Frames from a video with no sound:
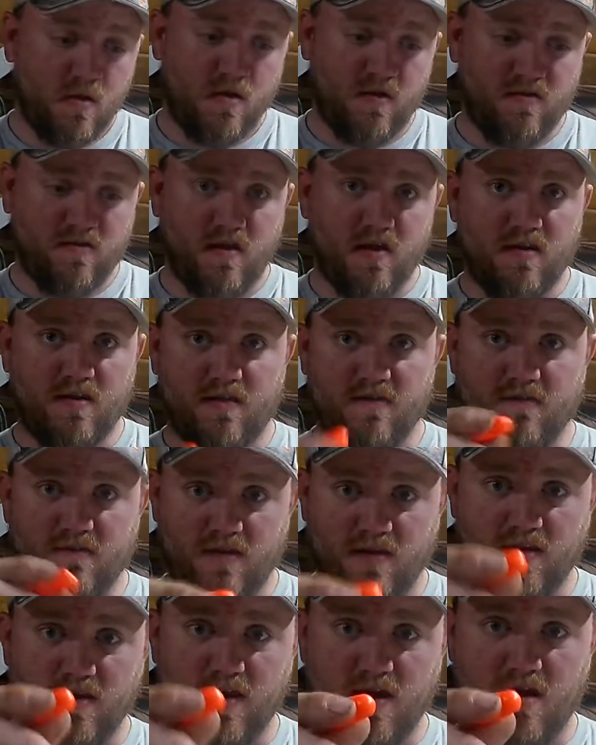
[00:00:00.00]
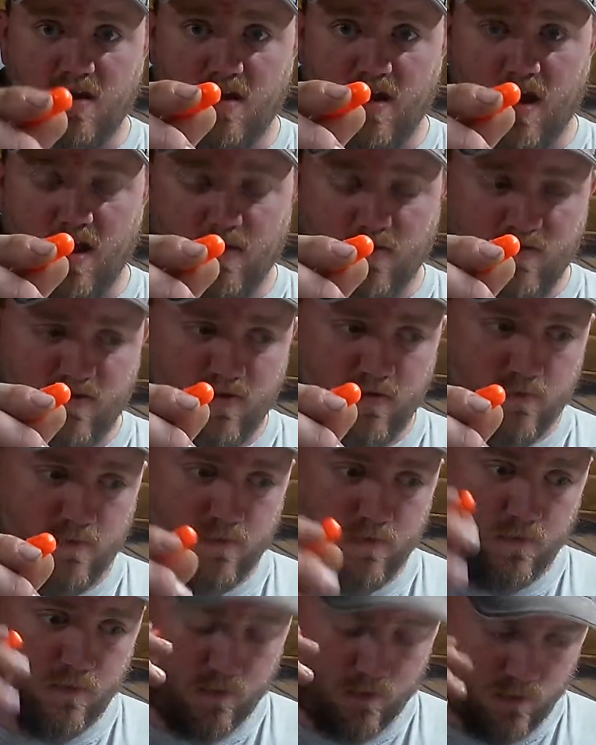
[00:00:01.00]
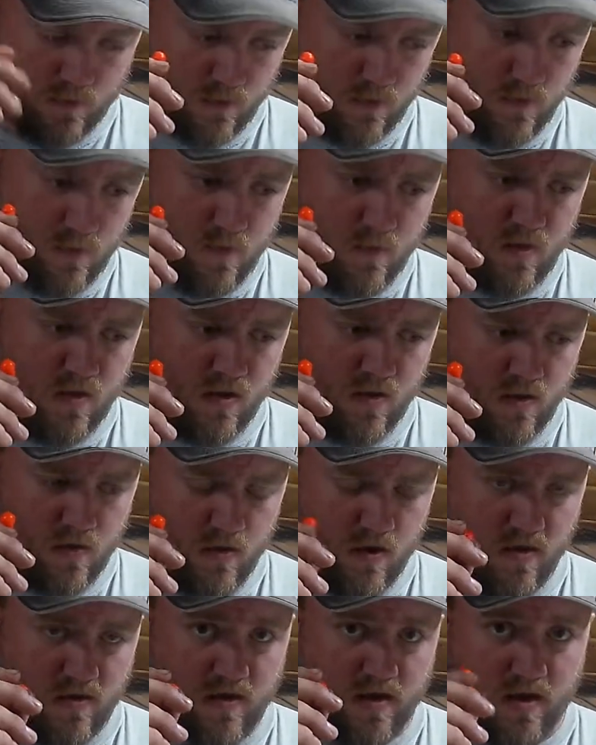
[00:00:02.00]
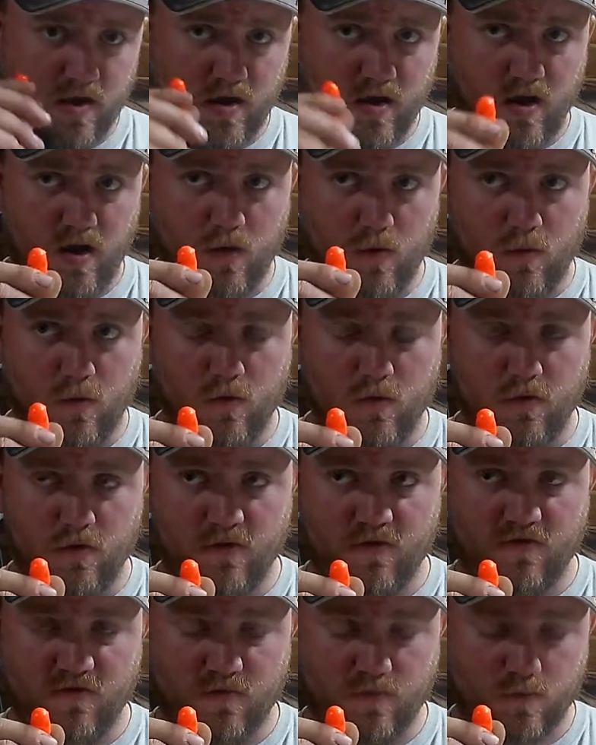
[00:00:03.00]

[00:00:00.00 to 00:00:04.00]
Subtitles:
He's got these inline rattles. I think he got orange,